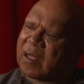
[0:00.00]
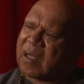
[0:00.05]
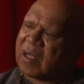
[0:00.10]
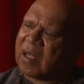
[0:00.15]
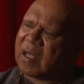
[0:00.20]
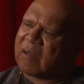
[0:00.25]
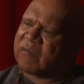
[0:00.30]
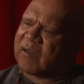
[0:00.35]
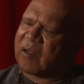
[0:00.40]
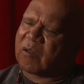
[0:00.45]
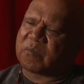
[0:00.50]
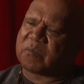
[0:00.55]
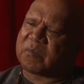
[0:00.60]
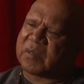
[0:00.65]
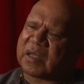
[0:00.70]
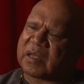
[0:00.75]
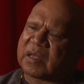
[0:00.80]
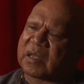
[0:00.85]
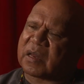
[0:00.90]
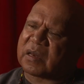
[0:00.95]
have helped
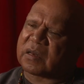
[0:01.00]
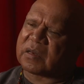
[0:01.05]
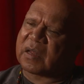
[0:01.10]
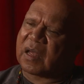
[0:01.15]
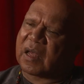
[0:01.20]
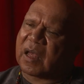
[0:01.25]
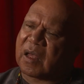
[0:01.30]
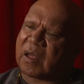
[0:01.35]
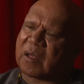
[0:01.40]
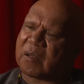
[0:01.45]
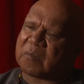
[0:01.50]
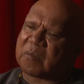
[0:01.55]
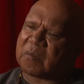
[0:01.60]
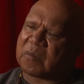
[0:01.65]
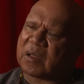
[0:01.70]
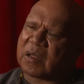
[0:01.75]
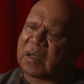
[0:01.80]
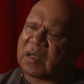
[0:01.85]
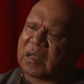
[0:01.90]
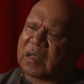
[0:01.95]
me and
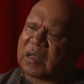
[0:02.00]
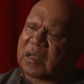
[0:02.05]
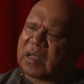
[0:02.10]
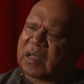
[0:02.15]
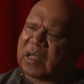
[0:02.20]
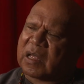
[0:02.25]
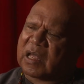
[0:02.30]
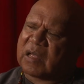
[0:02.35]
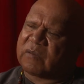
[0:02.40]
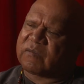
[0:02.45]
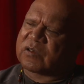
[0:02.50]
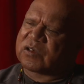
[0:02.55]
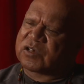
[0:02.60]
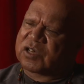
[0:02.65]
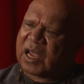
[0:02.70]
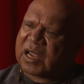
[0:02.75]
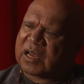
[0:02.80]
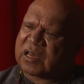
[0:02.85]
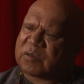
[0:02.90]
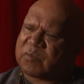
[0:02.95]
even
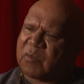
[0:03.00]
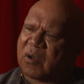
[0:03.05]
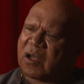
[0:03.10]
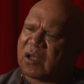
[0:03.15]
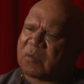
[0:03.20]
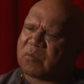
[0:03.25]
changed my